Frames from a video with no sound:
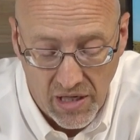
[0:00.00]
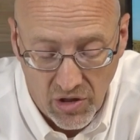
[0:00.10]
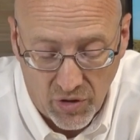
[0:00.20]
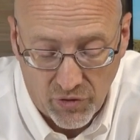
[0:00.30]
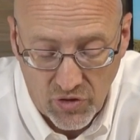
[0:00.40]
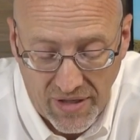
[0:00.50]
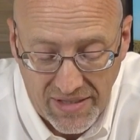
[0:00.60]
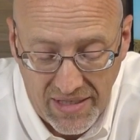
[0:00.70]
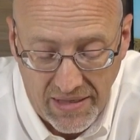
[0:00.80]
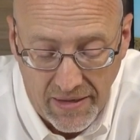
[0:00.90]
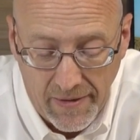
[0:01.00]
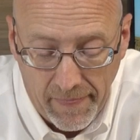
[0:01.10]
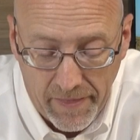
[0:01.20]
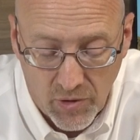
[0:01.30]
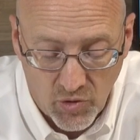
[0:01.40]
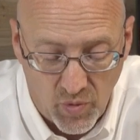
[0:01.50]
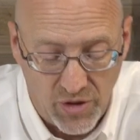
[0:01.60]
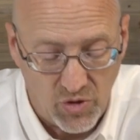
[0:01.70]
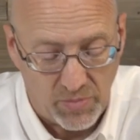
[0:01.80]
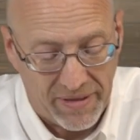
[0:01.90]
Look at verse 18. There is one
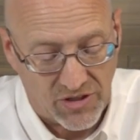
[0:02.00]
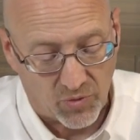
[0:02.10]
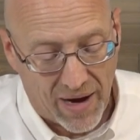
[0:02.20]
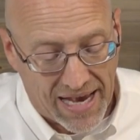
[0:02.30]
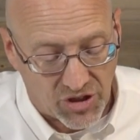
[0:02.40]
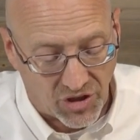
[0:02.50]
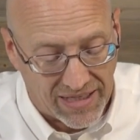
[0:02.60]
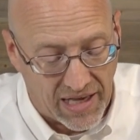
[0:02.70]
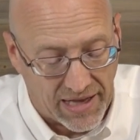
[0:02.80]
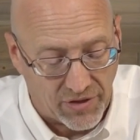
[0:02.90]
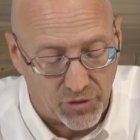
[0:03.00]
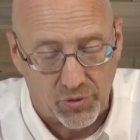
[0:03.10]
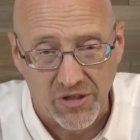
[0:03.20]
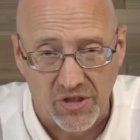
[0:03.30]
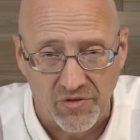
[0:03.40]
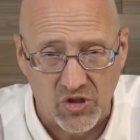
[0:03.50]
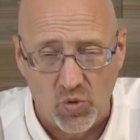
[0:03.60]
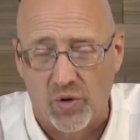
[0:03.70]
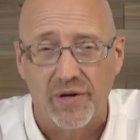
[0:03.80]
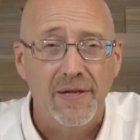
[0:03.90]
who speaks rashly like the thrust of a
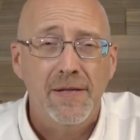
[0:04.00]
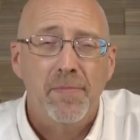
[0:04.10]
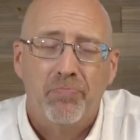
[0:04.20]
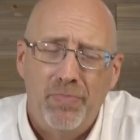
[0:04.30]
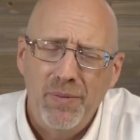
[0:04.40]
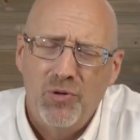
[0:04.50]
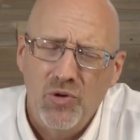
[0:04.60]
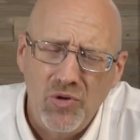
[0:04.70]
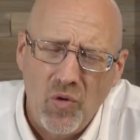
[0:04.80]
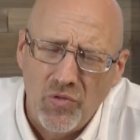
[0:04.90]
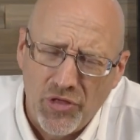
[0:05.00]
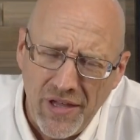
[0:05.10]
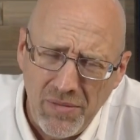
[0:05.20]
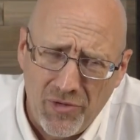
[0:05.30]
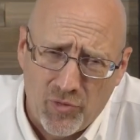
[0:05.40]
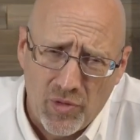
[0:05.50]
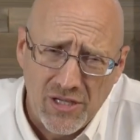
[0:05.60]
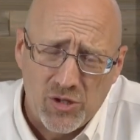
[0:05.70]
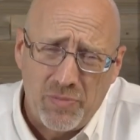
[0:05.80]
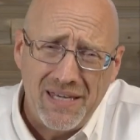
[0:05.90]
sword. People who don't think before they
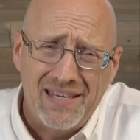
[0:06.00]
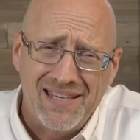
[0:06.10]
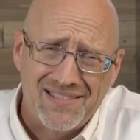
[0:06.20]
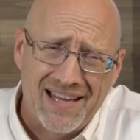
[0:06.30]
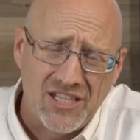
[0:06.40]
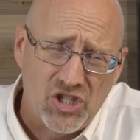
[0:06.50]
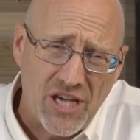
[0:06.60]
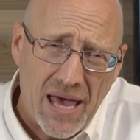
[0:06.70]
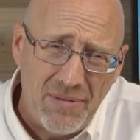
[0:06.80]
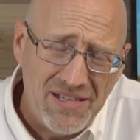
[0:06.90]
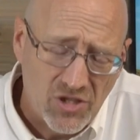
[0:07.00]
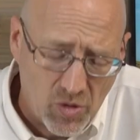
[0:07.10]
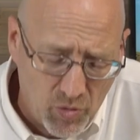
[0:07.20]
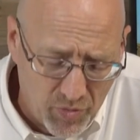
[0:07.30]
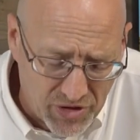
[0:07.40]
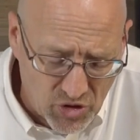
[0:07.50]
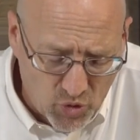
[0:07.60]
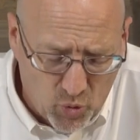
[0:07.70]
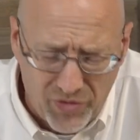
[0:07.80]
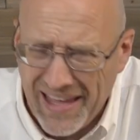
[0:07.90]
speak, it's like jabbing someone with a
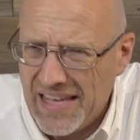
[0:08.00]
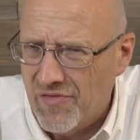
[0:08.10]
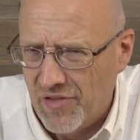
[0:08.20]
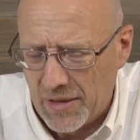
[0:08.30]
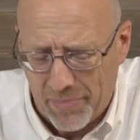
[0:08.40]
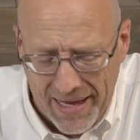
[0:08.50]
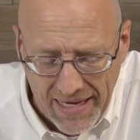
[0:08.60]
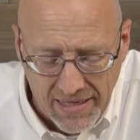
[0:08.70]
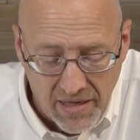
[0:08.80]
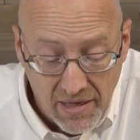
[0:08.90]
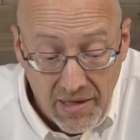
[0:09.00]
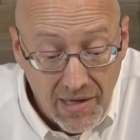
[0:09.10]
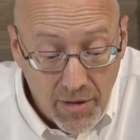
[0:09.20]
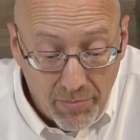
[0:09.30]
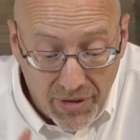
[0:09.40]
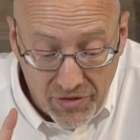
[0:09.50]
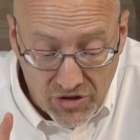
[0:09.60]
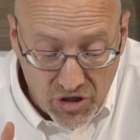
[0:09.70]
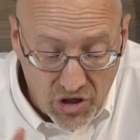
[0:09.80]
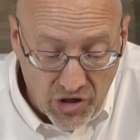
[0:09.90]
sword. They inflict pain. But the
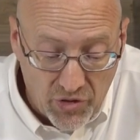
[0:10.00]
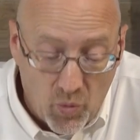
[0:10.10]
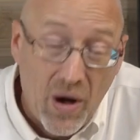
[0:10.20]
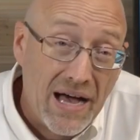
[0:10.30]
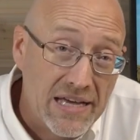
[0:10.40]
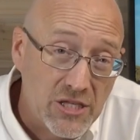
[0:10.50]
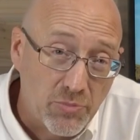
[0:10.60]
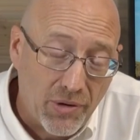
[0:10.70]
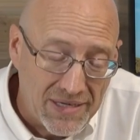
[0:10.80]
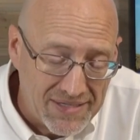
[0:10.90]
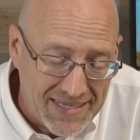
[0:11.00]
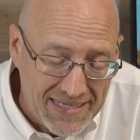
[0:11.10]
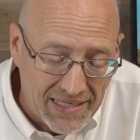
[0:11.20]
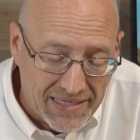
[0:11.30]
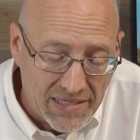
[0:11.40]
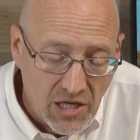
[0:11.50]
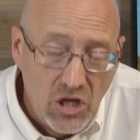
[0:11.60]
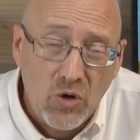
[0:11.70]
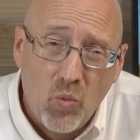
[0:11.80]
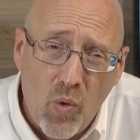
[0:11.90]
tongue of the wise brings healing.
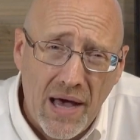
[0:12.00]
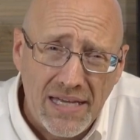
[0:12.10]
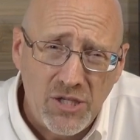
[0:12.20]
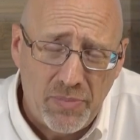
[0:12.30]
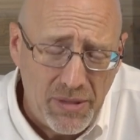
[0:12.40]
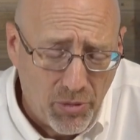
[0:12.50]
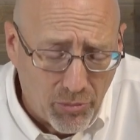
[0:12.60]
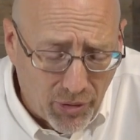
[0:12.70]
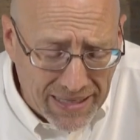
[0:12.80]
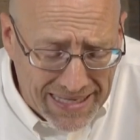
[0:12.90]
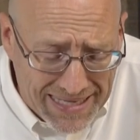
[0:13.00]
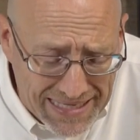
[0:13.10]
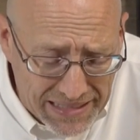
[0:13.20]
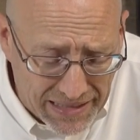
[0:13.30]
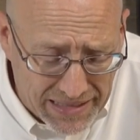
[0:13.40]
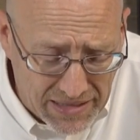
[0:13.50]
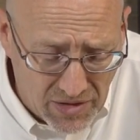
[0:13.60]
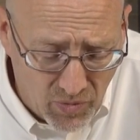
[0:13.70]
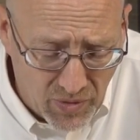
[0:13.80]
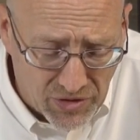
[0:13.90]
Wise people bring
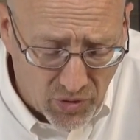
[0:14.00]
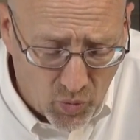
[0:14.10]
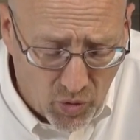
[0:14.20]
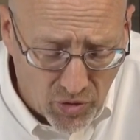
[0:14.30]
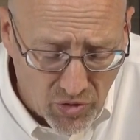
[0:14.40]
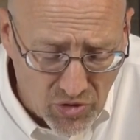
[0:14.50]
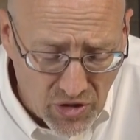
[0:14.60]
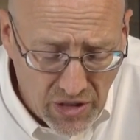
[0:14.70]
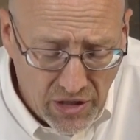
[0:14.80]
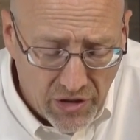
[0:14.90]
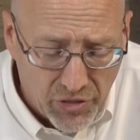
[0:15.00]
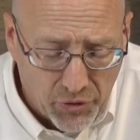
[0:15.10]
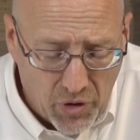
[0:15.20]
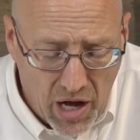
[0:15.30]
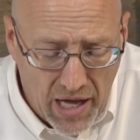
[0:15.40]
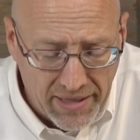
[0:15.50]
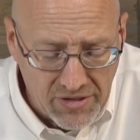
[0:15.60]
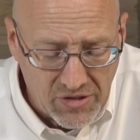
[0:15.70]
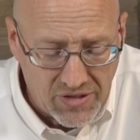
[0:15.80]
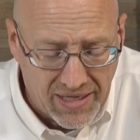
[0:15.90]
healing with their words. They're
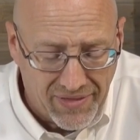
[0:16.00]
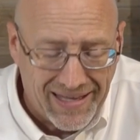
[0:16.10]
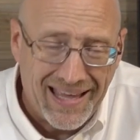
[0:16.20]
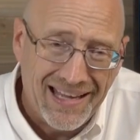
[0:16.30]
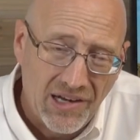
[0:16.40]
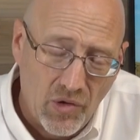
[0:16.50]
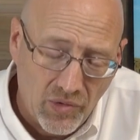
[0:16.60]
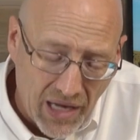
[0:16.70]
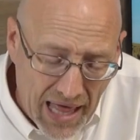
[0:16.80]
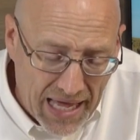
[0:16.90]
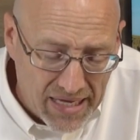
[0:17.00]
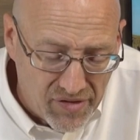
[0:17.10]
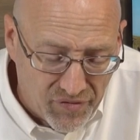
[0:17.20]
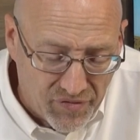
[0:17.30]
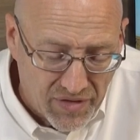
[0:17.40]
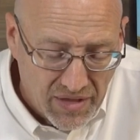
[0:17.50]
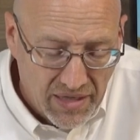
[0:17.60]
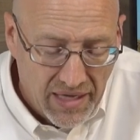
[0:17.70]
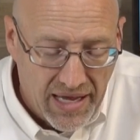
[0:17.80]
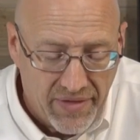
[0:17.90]
honest and they gain long life
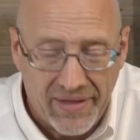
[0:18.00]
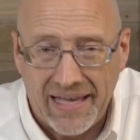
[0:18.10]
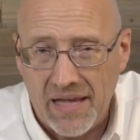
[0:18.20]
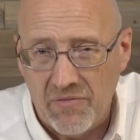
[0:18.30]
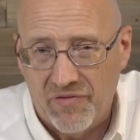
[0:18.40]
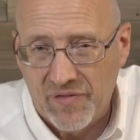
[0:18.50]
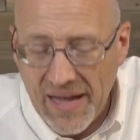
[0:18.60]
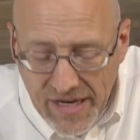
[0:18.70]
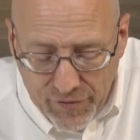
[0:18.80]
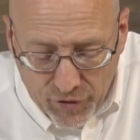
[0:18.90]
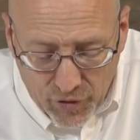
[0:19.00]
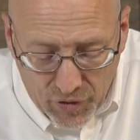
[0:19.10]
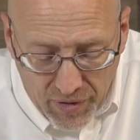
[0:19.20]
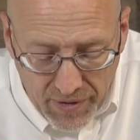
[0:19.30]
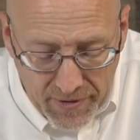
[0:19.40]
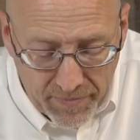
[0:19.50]
and they gain favor.